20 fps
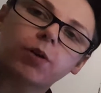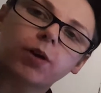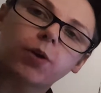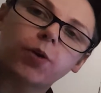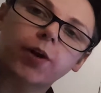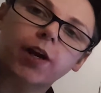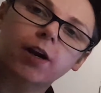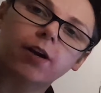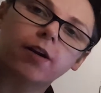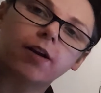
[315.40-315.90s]

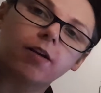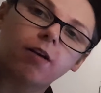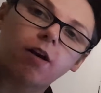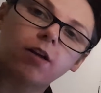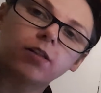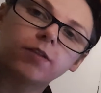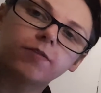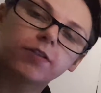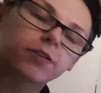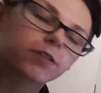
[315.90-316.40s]
quicker in
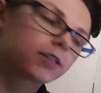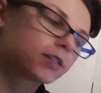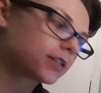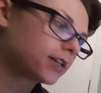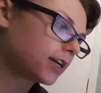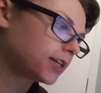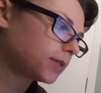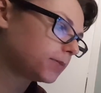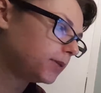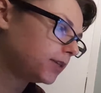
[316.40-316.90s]
all of those
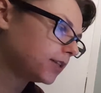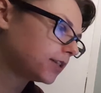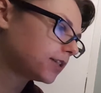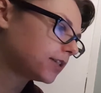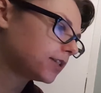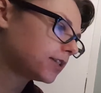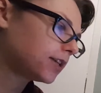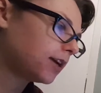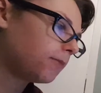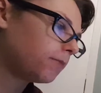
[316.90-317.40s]

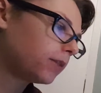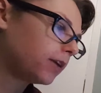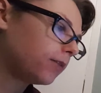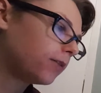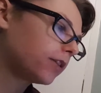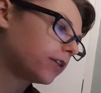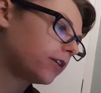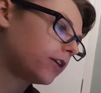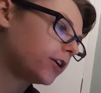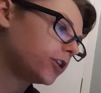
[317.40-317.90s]
assessments. Same thing
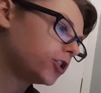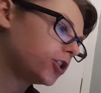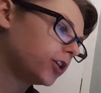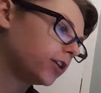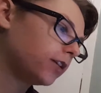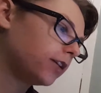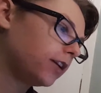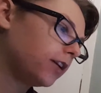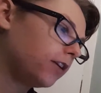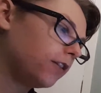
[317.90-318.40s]
with our
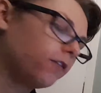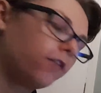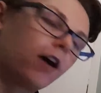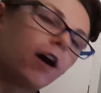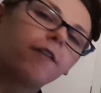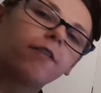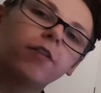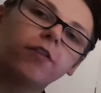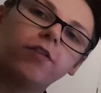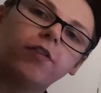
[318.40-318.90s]
agility
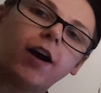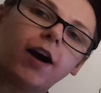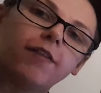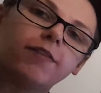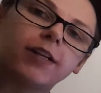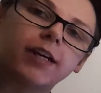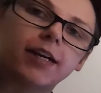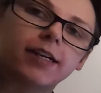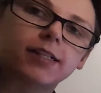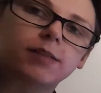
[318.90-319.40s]
505
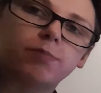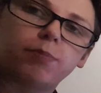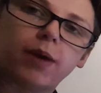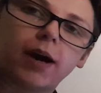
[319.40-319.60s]
test.